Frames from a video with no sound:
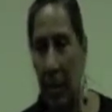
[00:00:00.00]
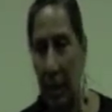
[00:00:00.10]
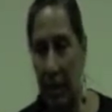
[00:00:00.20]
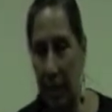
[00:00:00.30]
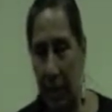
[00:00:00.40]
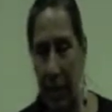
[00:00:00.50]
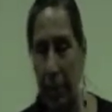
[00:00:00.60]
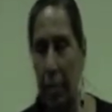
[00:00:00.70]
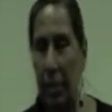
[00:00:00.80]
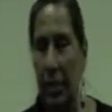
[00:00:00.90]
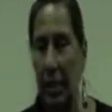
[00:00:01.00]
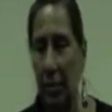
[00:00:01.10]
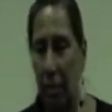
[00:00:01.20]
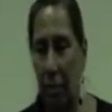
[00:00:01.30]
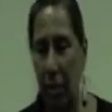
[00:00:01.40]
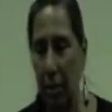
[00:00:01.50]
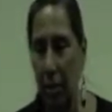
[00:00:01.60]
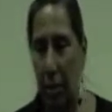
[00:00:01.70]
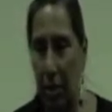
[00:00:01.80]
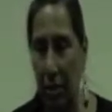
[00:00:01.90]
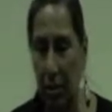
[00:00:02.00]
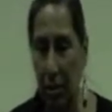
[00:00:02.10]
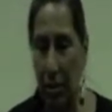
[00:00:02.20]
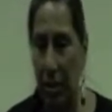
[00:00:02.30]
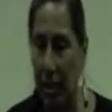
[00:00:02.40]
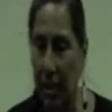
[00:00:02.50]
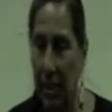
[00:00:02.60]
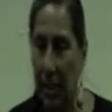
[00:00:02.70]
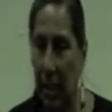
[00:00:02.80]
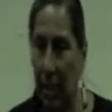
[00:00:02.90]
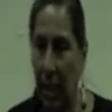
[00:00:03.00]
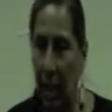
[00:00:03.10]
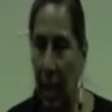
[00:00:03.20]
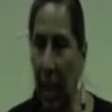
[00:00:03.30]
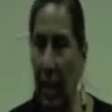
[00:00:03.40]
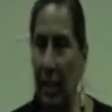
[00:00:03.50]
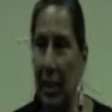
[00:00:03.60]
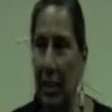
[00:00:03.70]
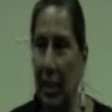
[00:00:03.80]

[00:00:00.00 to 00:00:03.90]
and 60% of it went to the attorneys, and